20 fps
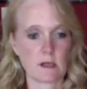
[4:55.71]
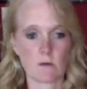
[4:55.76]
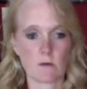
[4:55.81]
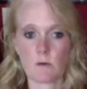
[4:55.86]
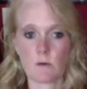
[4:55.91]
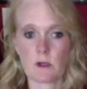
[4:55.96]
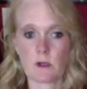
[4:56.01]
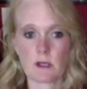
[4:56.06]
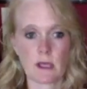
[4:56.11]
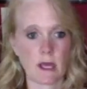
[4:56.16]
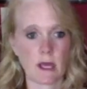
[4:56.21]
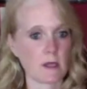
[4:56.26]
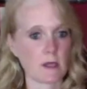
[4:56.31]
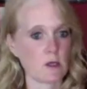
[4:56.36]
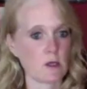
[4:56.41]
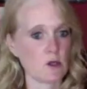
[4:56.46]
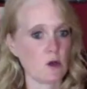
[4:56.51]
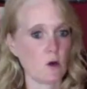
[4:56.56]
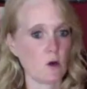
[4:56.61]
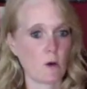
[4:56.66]
I really had
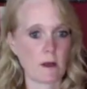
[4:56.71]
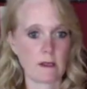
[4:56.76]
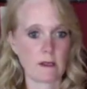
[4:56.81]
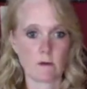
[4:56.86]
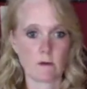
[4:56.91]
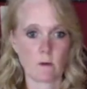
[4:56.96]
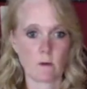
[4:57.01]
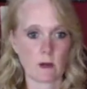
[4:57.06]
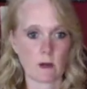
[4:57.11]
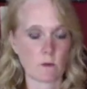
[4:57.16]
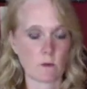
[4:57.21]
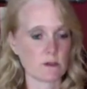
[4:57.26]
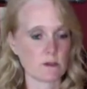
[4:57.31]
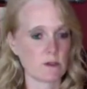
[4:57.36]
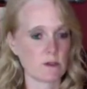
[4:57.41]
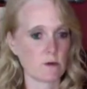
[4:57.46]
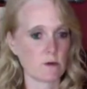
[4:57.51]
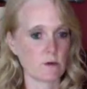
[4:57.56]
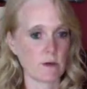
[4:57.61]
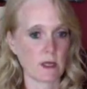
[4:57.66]
no idea what I was
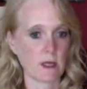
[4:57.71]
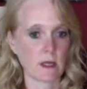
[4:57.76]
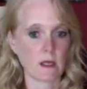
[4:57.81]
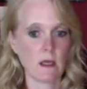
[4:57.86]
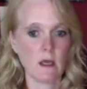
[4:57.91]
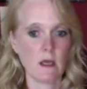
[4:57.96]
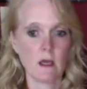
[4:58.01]
doing.